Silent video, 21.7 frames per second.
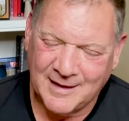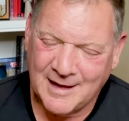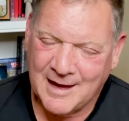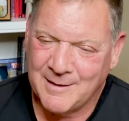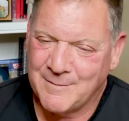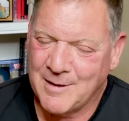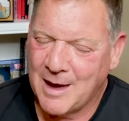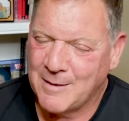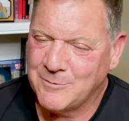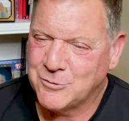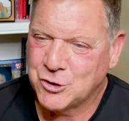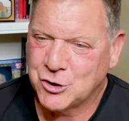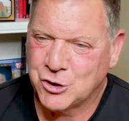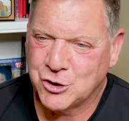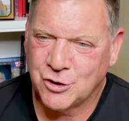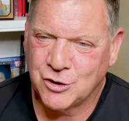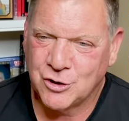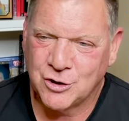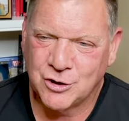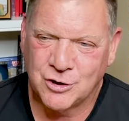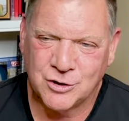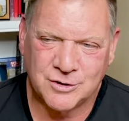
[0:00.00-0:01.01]
I'm, I'm
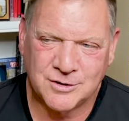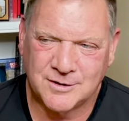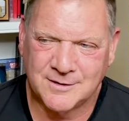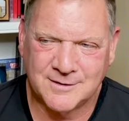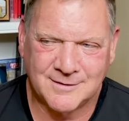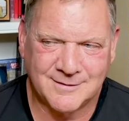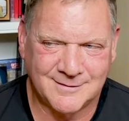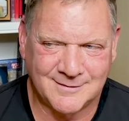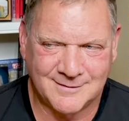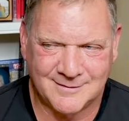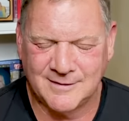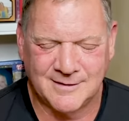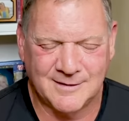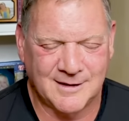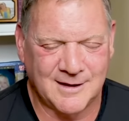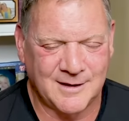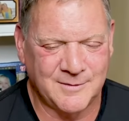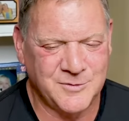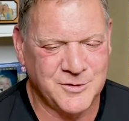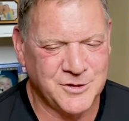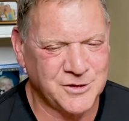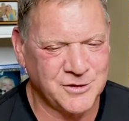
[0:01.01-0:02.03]
sure
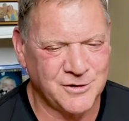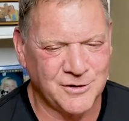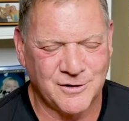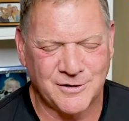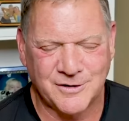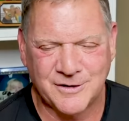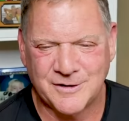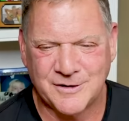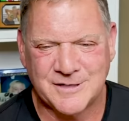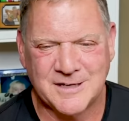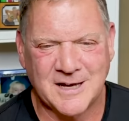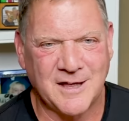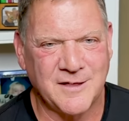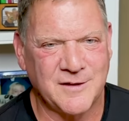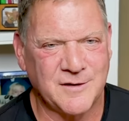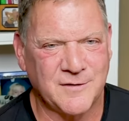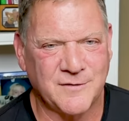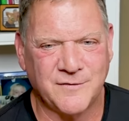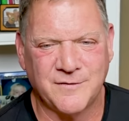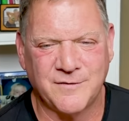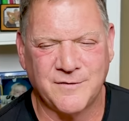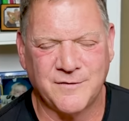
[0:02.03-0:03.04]
I'm sure there's
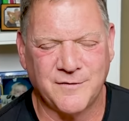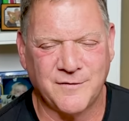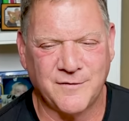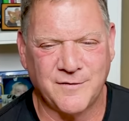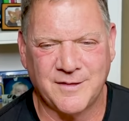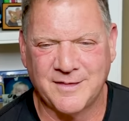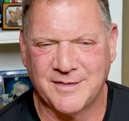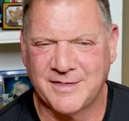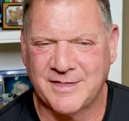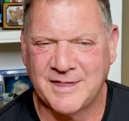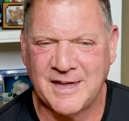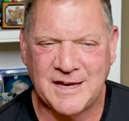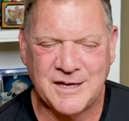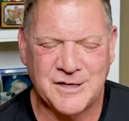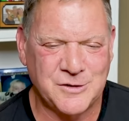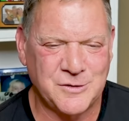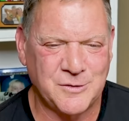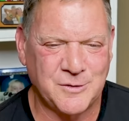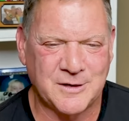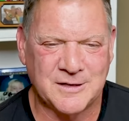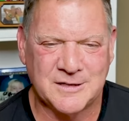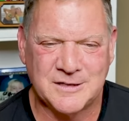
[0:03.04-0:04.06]
other
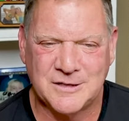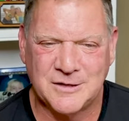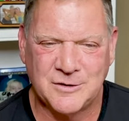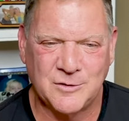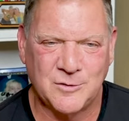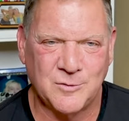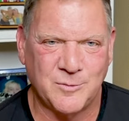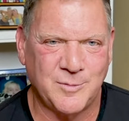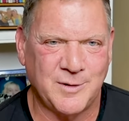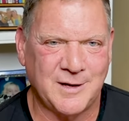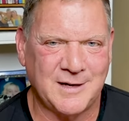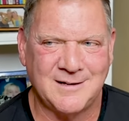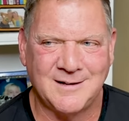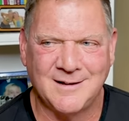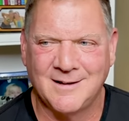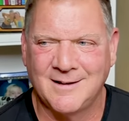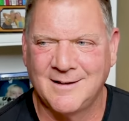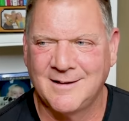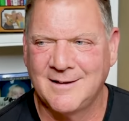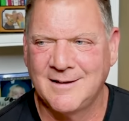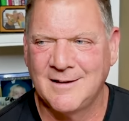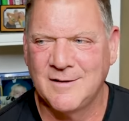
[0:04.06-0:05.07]
things you can do, but
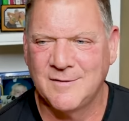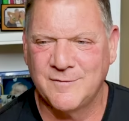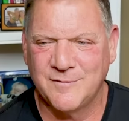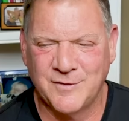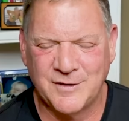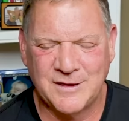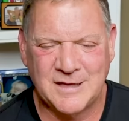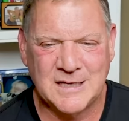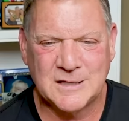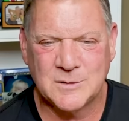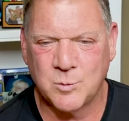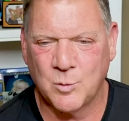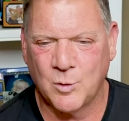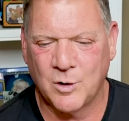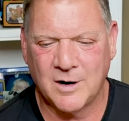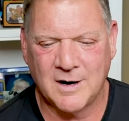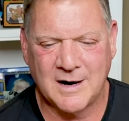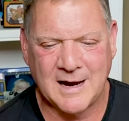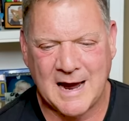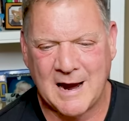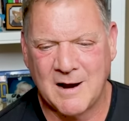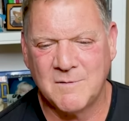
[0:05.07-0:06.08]
for this
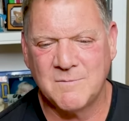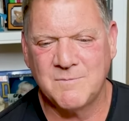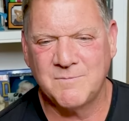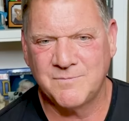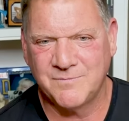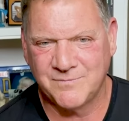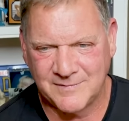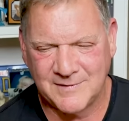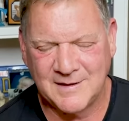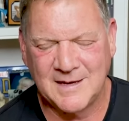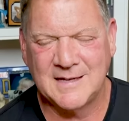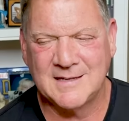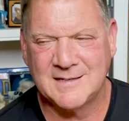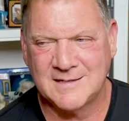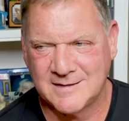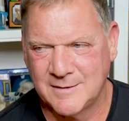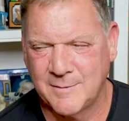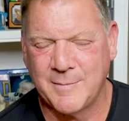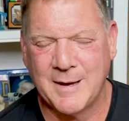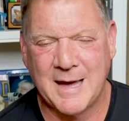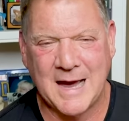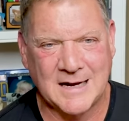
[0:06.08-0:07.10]
workout, it's
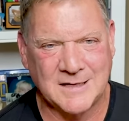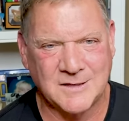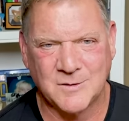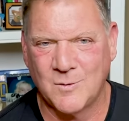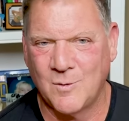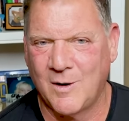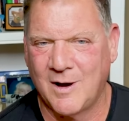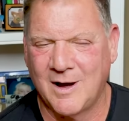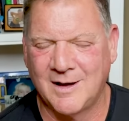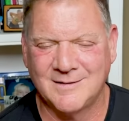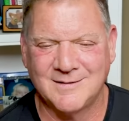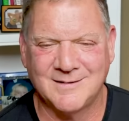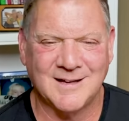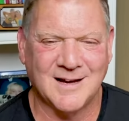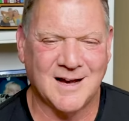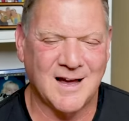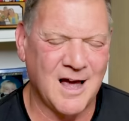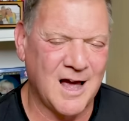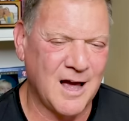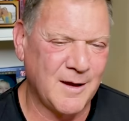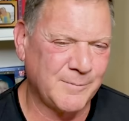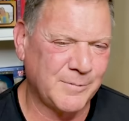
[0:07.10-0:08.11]
the back squat. The
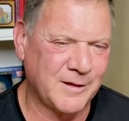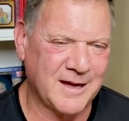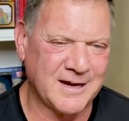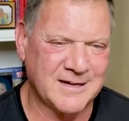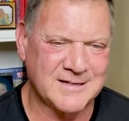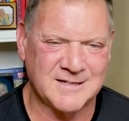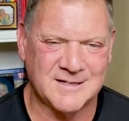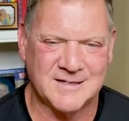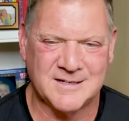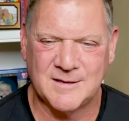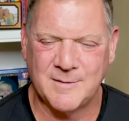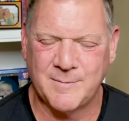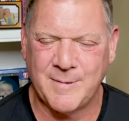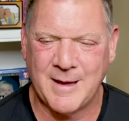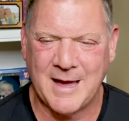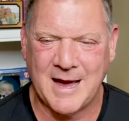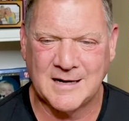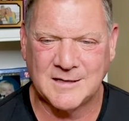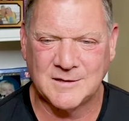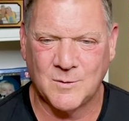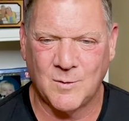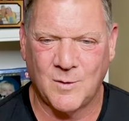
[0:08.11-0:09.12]
complexes and the
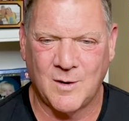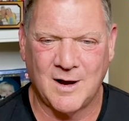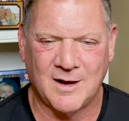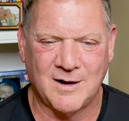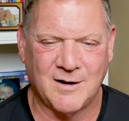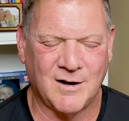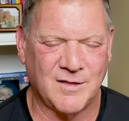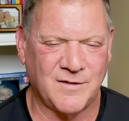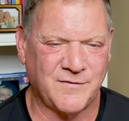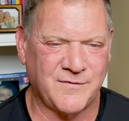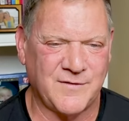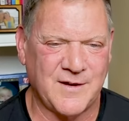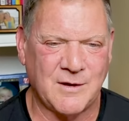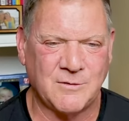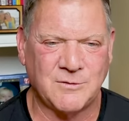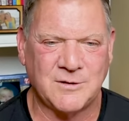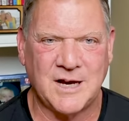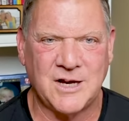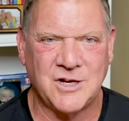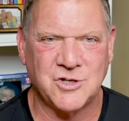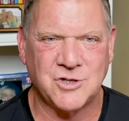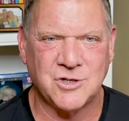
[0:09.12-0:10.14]
back squat are the
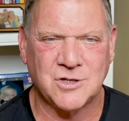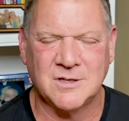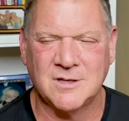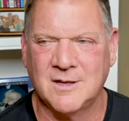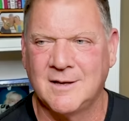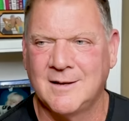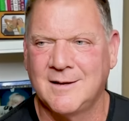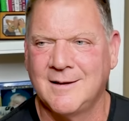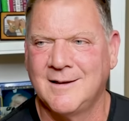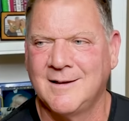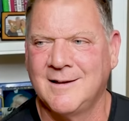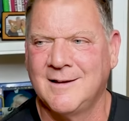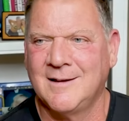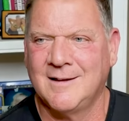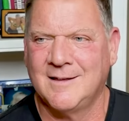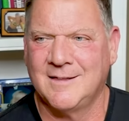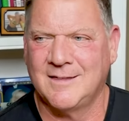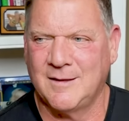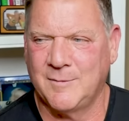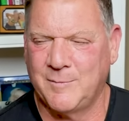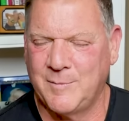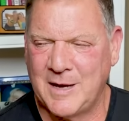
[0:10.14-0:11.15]
foundation.
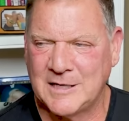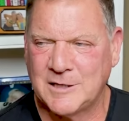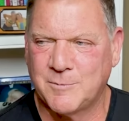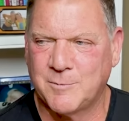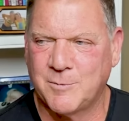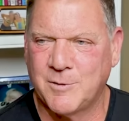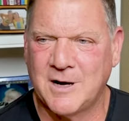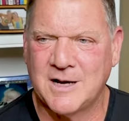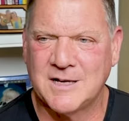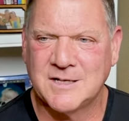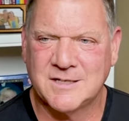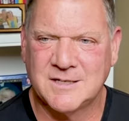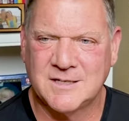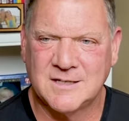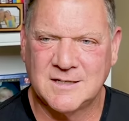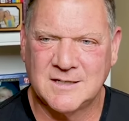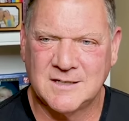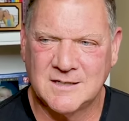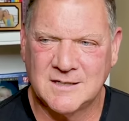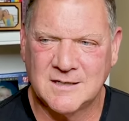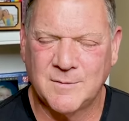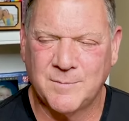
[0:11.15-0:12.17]
The bench press,
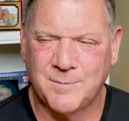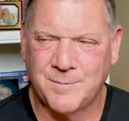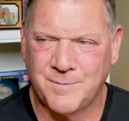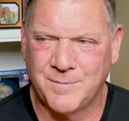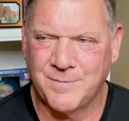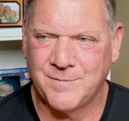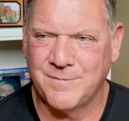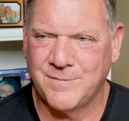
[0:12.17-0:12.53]
the, the,